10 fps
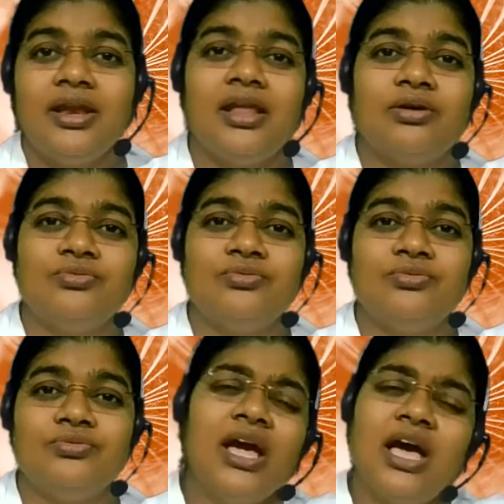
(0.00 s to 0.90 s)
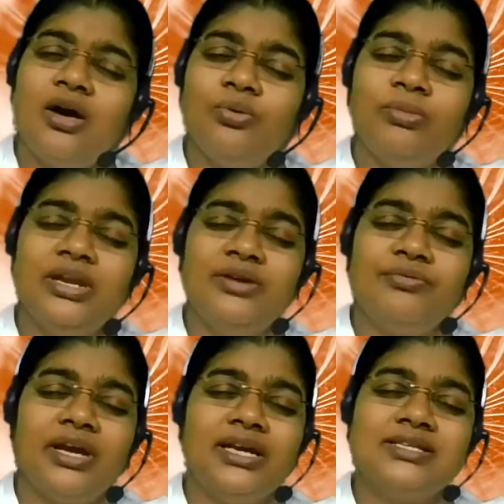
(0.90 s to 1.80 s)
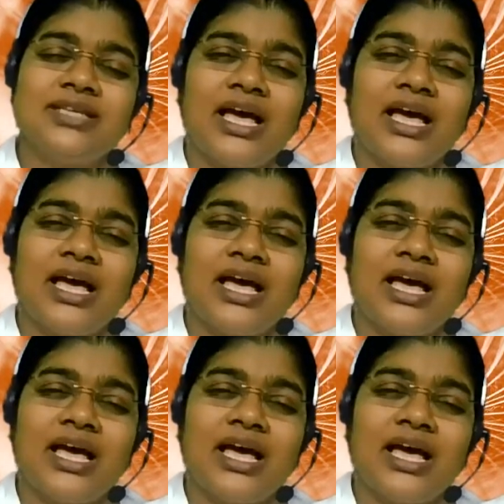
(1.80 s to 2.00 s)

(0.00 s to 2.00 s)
Now tell me how many ways